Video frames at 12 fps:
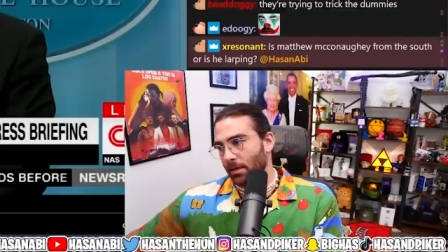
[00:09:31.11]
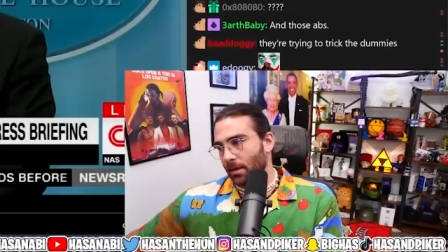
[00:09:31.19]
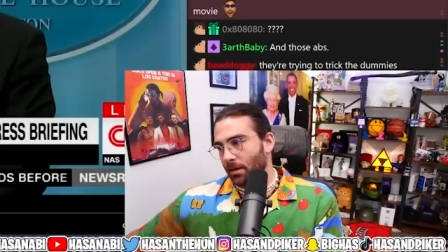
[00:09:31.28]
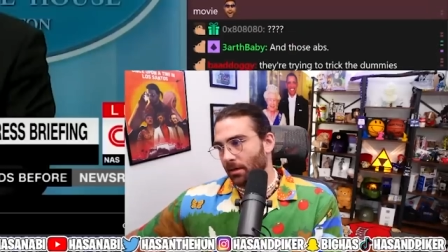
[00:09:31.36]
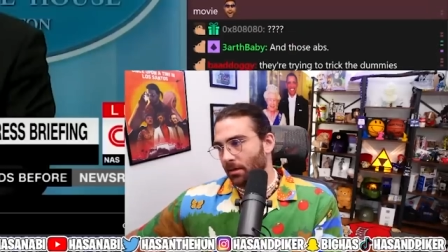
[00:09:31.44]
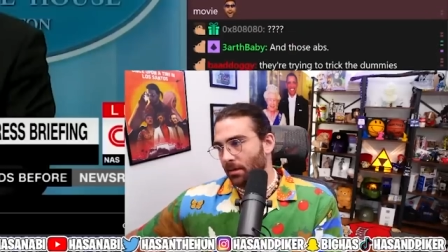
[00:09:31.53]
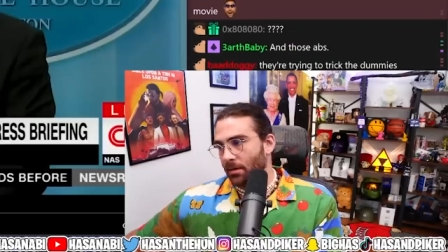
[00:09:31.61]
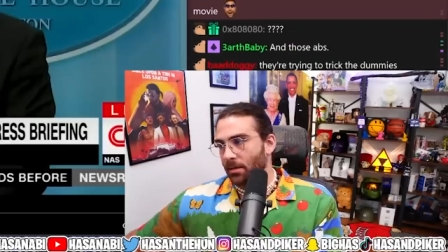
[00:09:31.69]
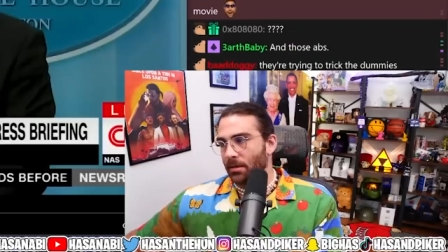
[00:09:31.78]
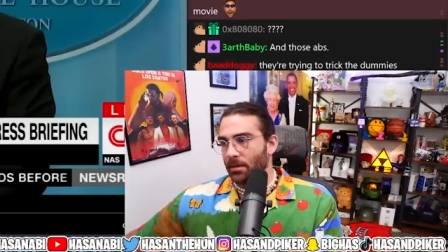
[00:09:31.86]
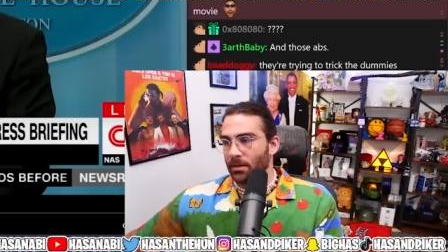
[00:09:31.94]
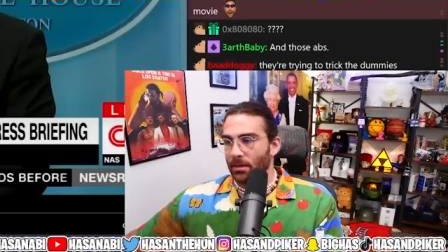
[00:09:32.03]
Uh,
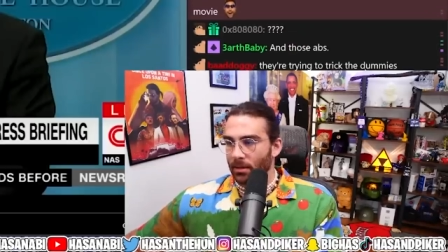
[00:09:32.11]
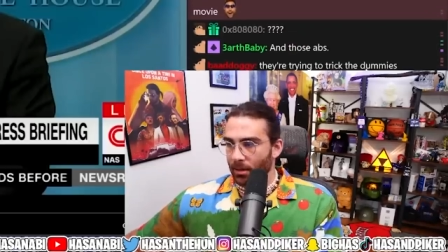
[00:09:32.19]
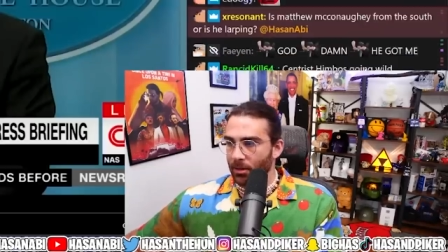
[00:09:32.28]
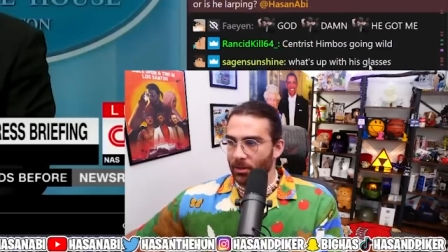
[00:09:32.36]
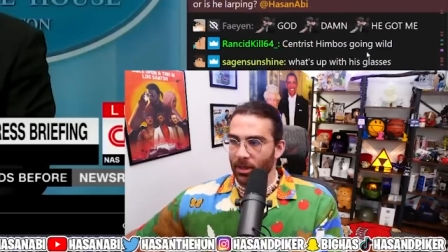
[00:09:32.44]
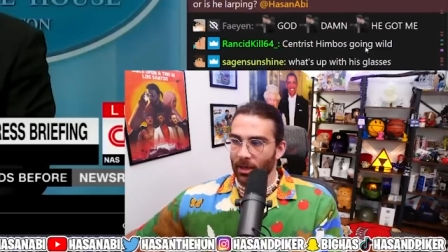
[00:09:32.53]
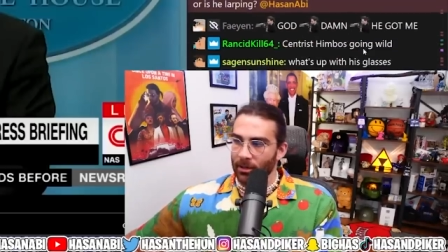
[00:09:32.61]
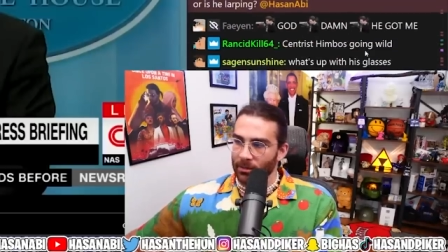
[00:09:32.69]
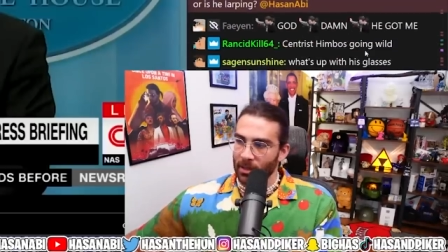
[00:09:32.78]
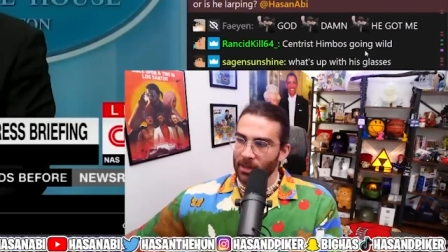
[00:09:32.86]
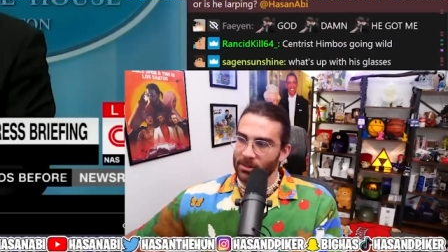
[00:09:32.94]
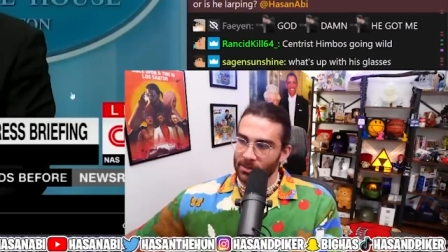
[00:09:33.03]
Okay,
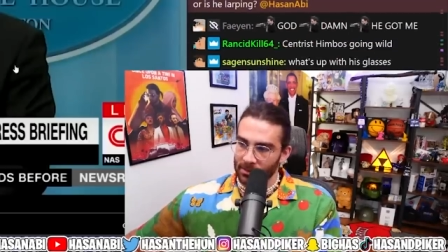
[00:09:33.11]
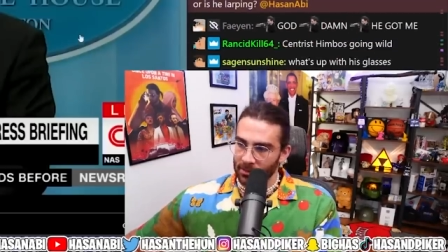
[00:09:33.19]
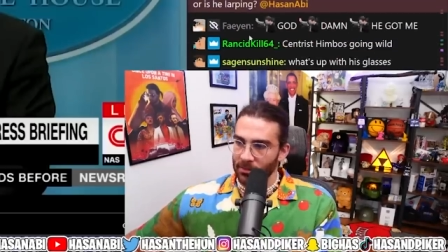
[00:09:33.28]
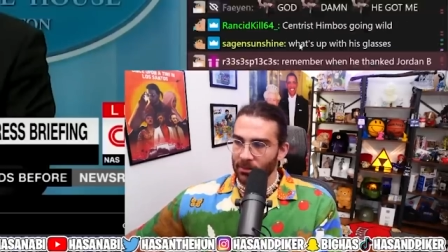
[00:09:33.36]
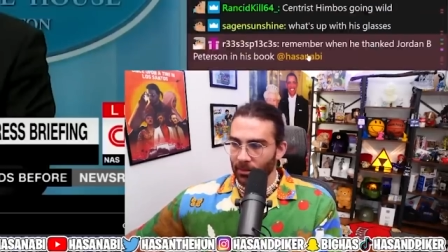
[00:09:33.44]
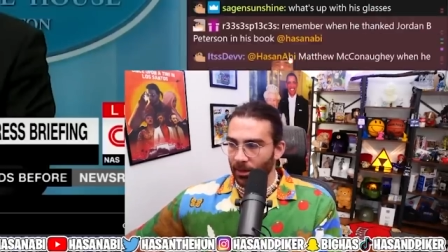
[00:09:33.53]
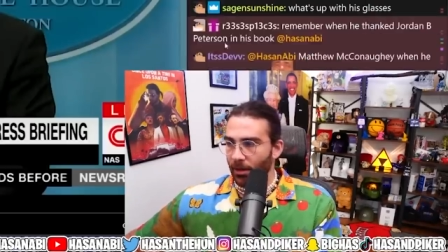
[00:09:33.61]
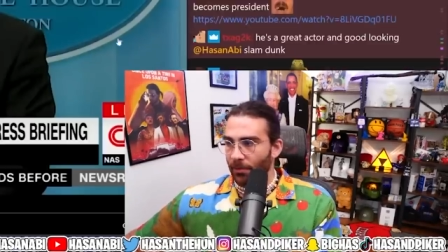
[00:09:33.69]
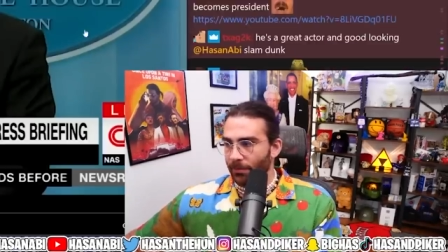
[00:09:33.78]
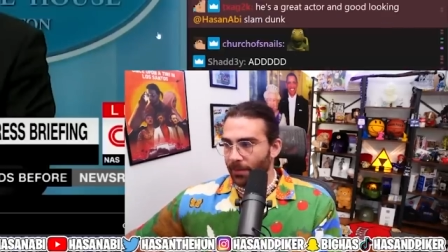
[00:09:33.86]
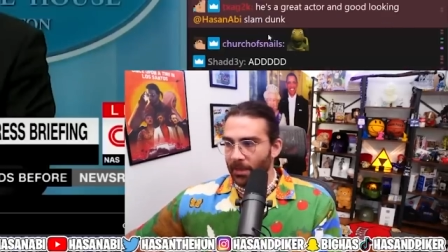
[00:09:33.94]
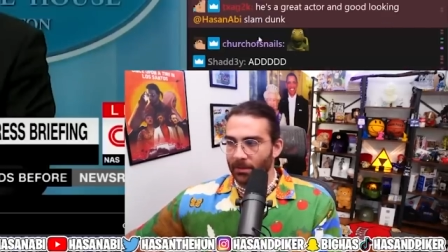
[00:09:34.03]
that's you know
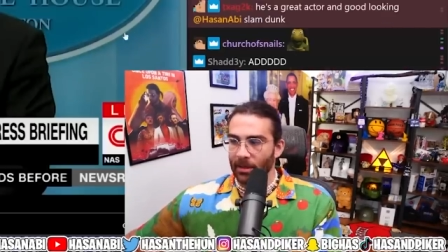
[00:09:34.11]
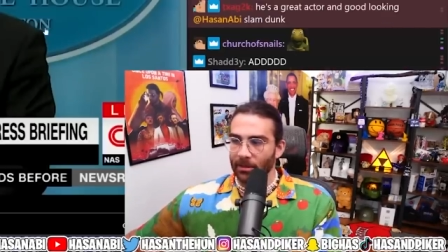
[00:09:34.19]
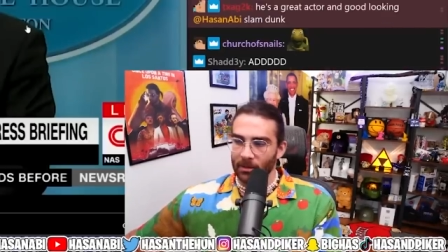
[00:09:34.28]
that that